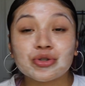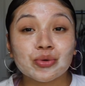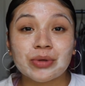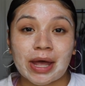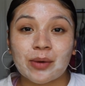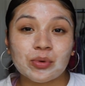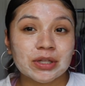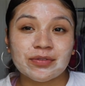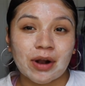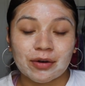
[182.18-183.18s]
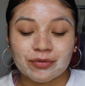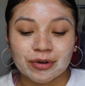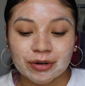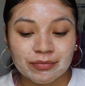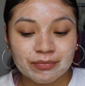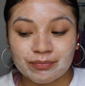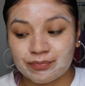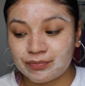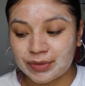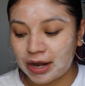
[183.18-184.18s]
do that. We'll leave it on for,
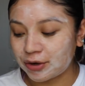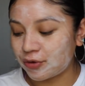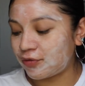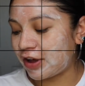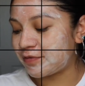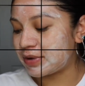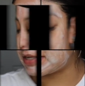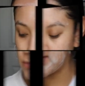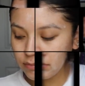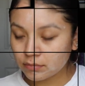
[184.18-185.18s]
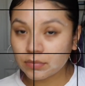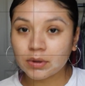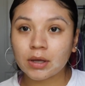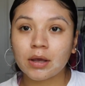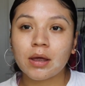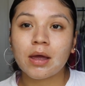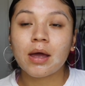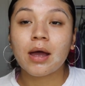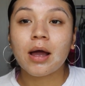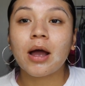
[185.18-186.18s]
I don't know, 5 minutes.
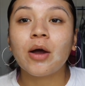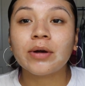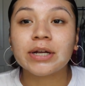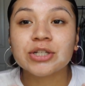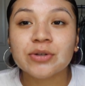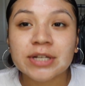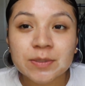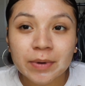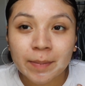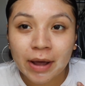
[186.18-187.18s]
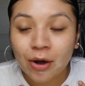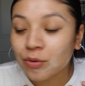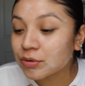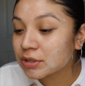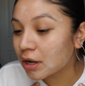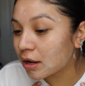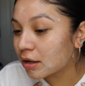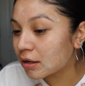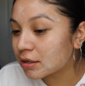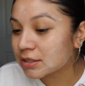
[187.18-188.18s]
Okay, so it's been about
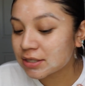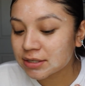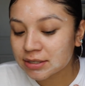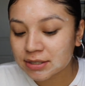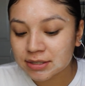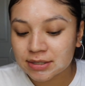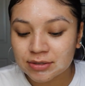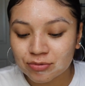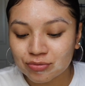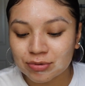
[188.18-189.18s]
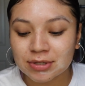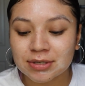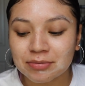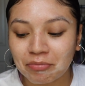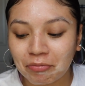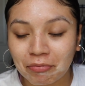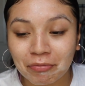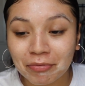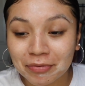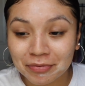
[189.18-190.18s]

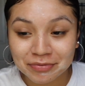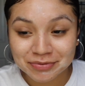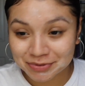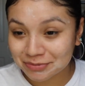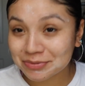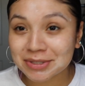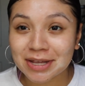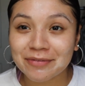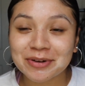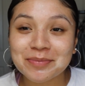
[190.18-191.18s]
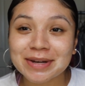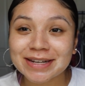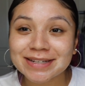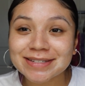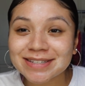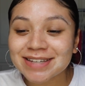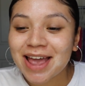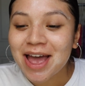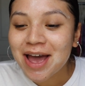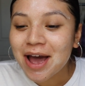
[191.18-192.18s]
7 minutes,
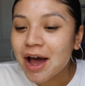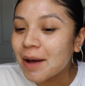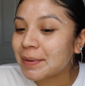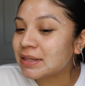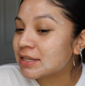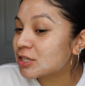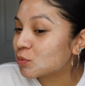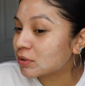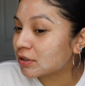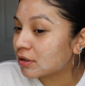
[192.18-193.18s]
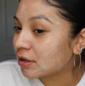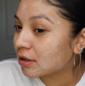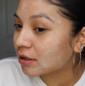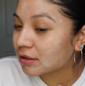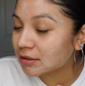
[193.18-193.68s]
and this is what the